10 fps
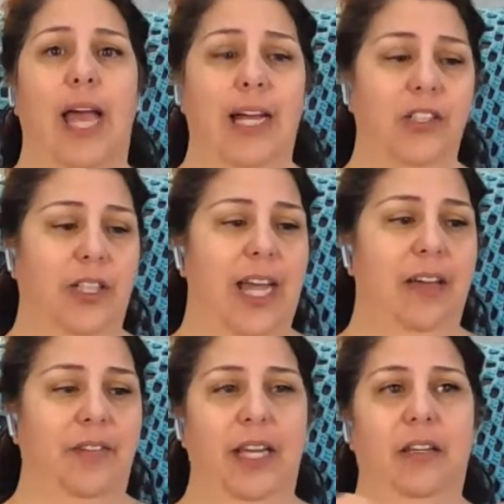actually
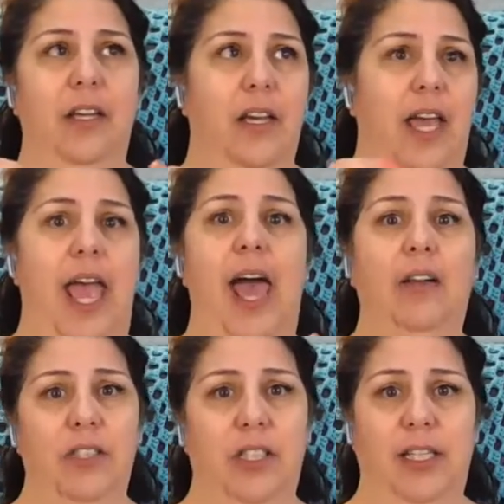have like
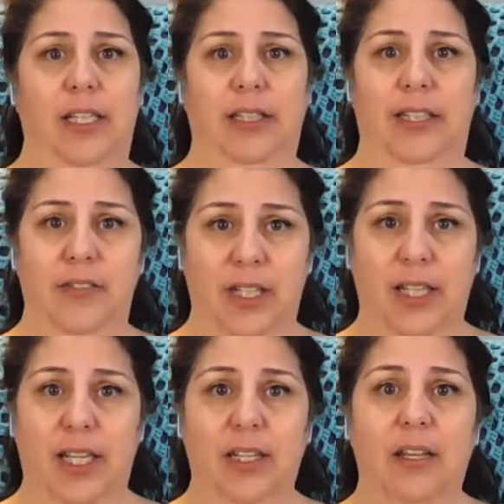algae that lives
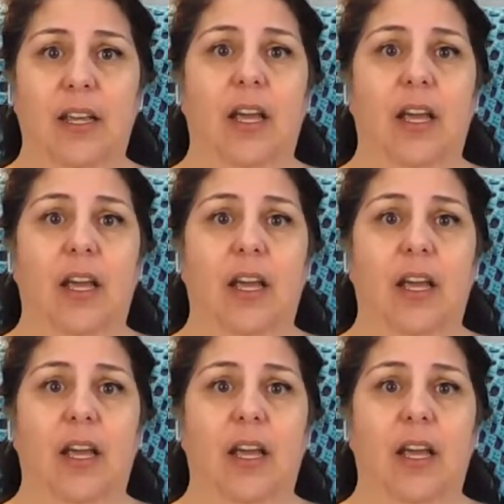in it.